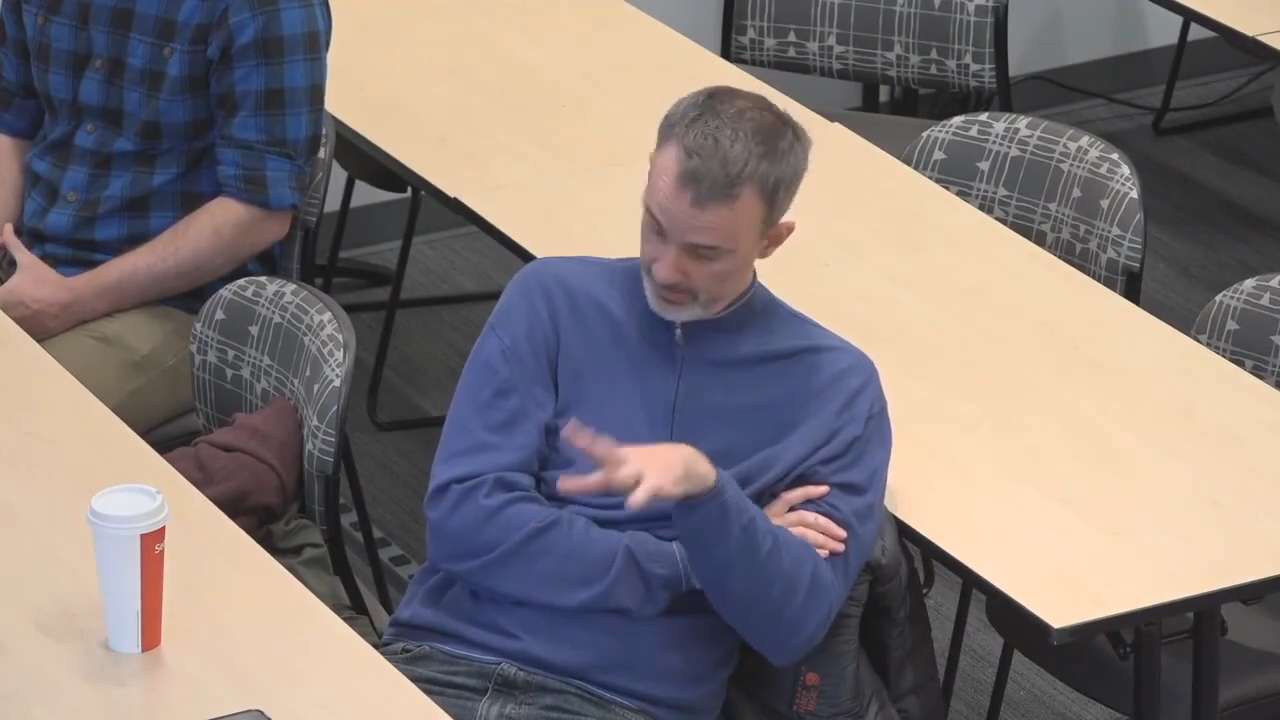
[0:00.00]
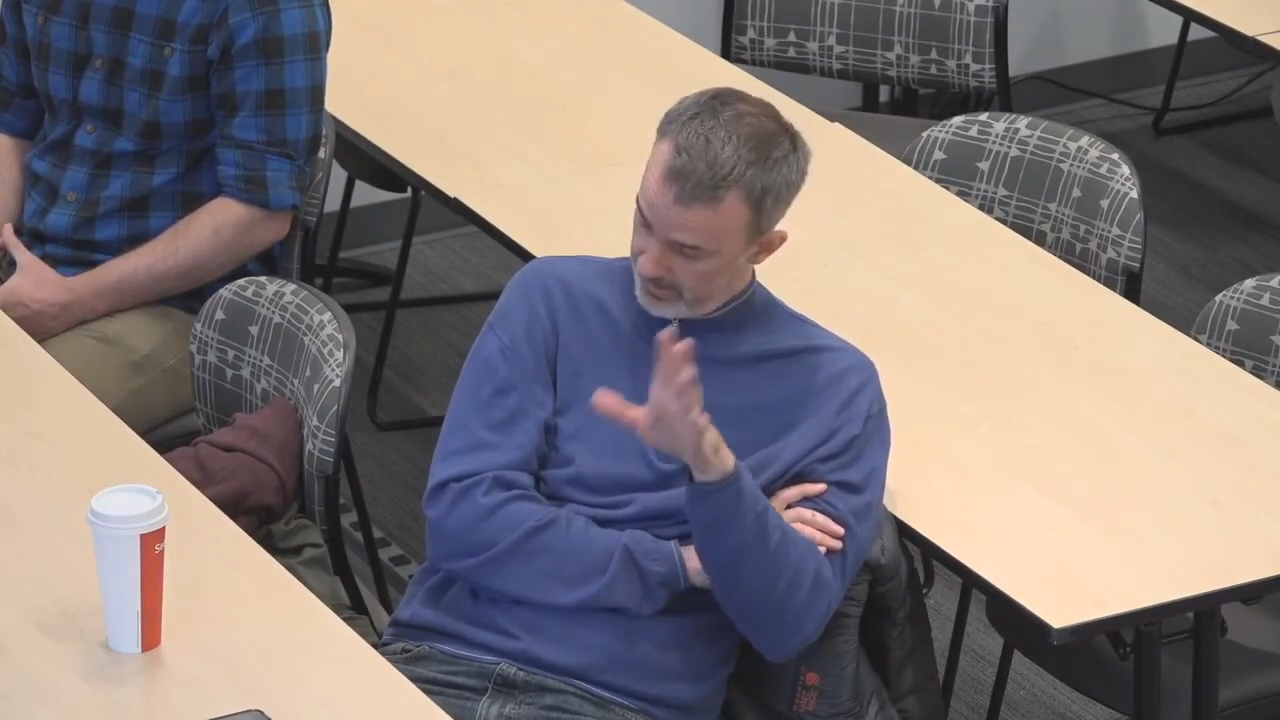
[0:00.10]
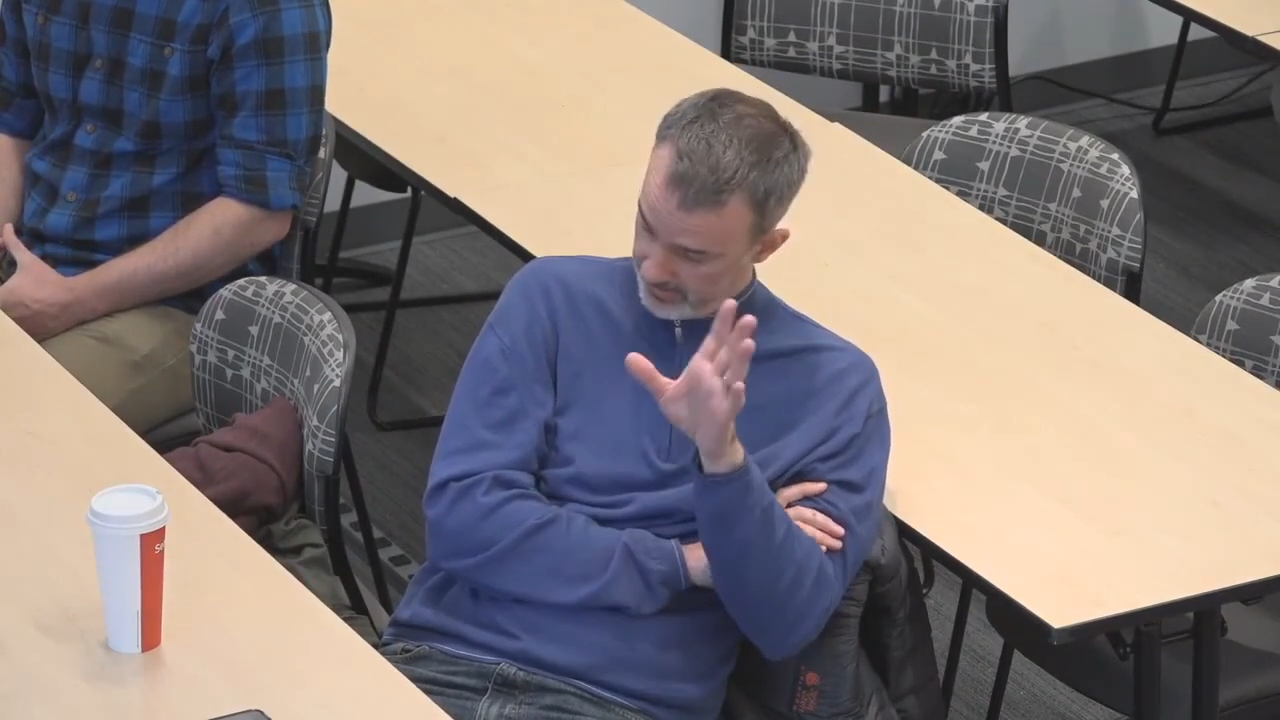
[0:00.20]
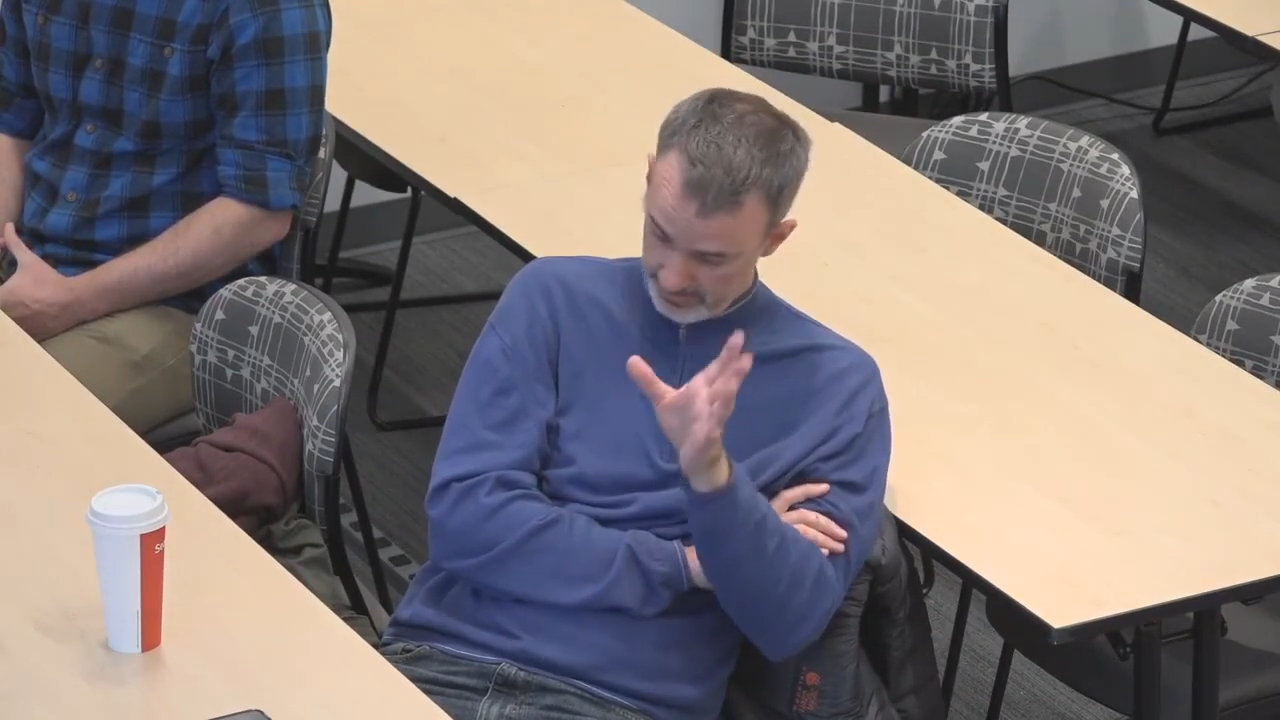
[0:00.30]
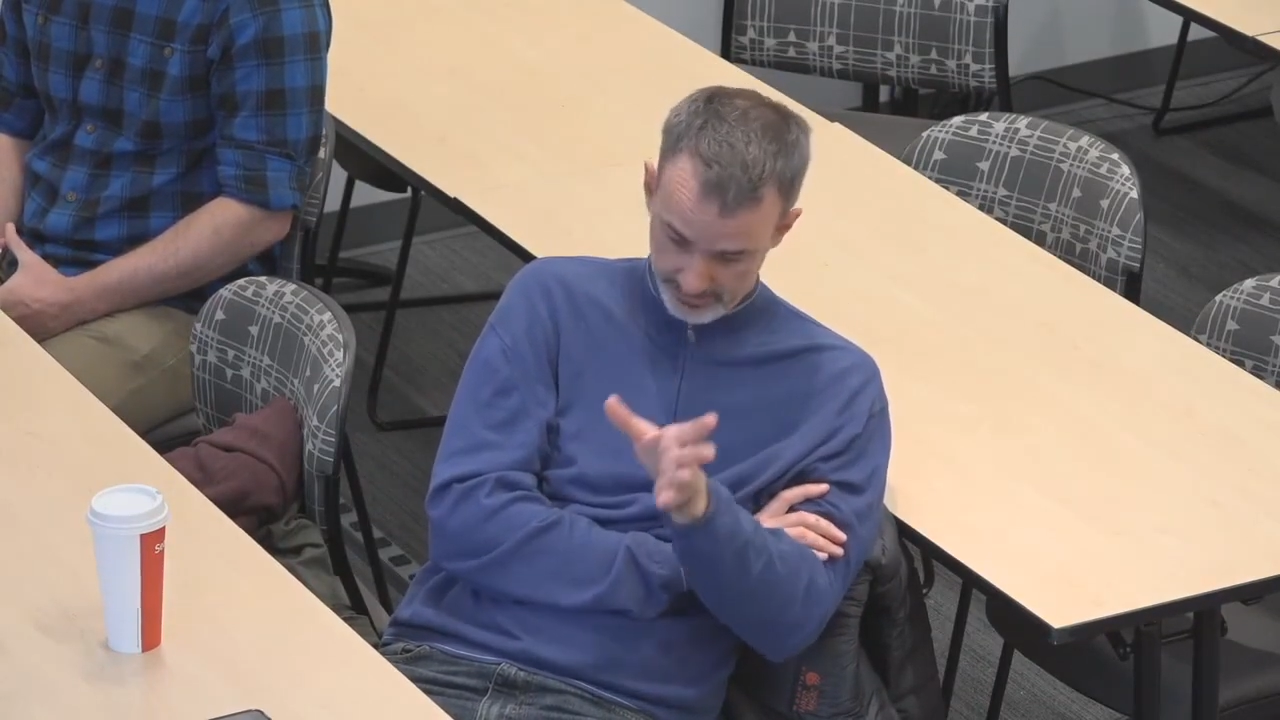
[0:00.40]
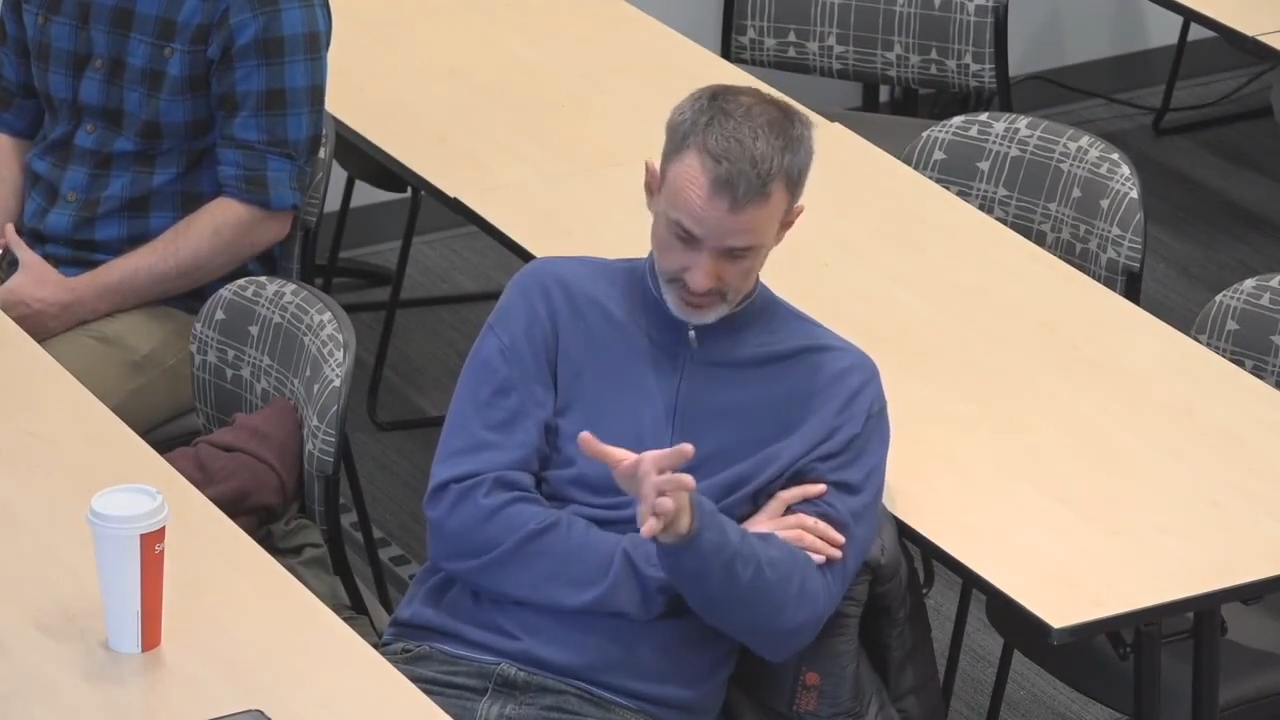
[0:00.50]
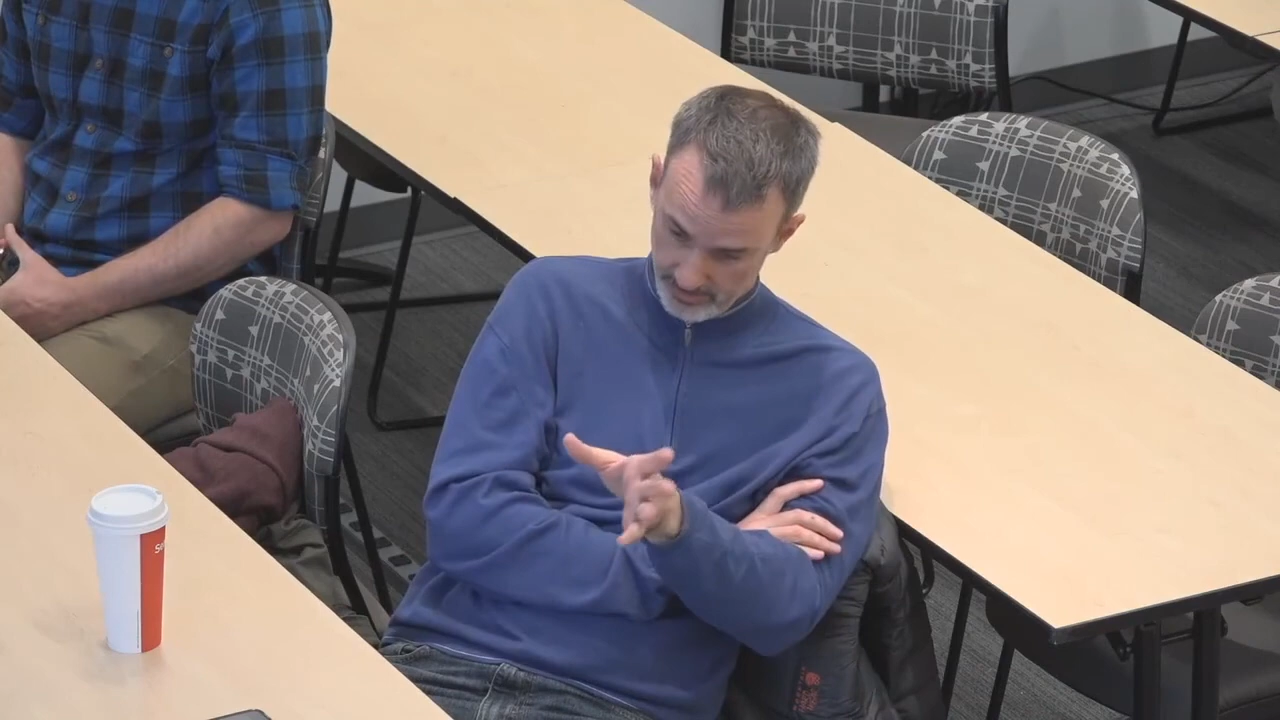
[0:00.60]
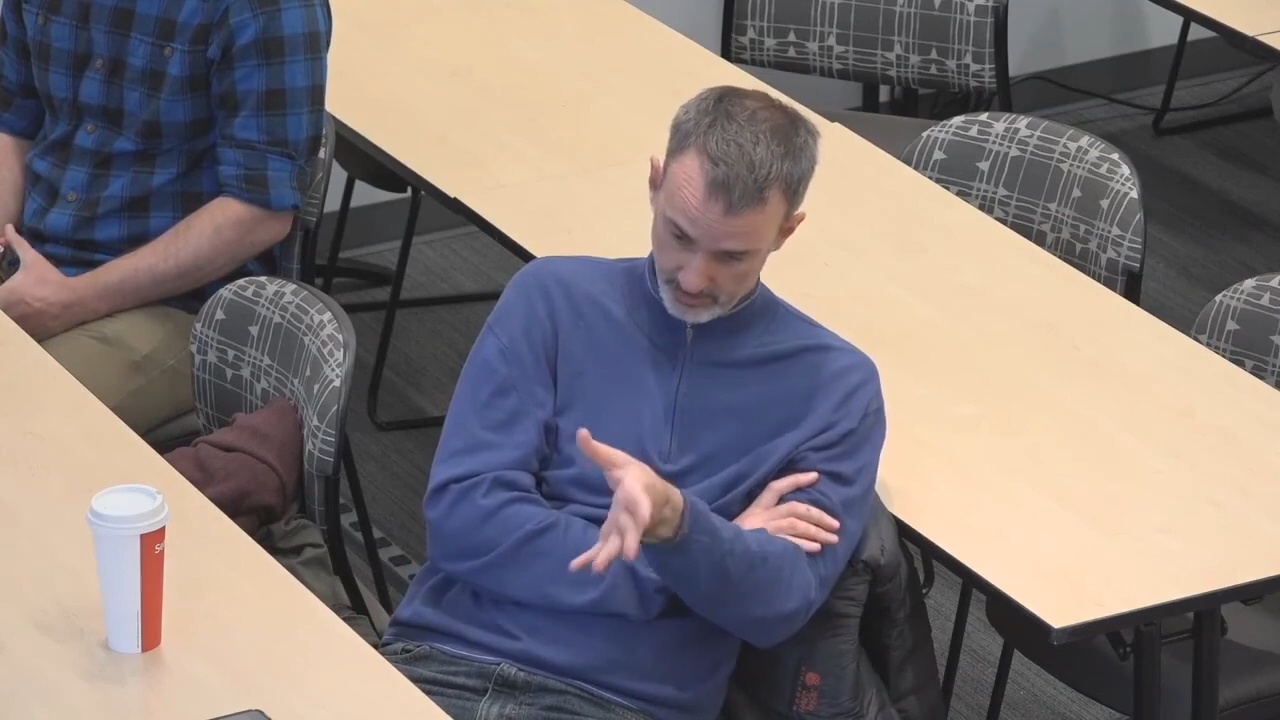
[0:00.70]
this